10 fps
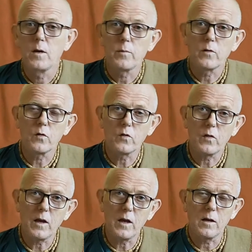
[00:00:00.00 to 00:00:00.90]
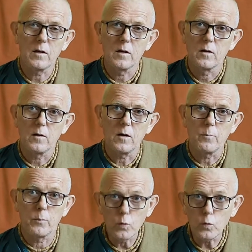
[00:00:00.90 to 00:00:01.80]
Because the
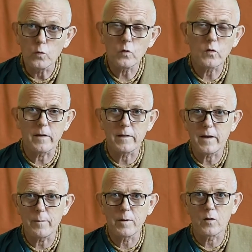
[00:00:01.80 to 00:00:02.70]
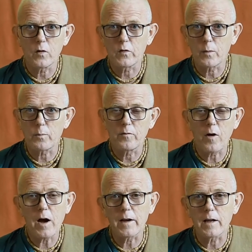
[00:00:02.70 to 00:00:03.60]
boons that the demigods are
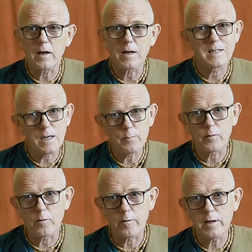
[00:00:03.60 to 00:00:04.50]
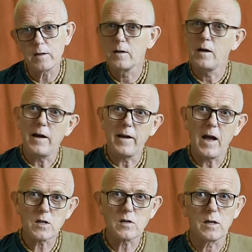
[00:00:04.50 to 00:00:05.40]
providing are temporary, and
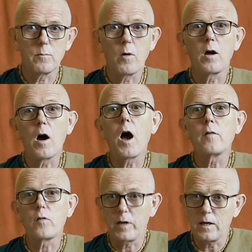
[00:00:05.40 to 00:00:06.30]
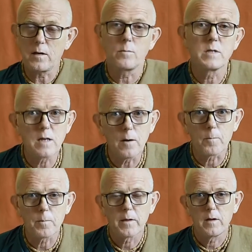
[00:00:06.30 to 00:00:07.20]
actually, mayaivavihitam hitam.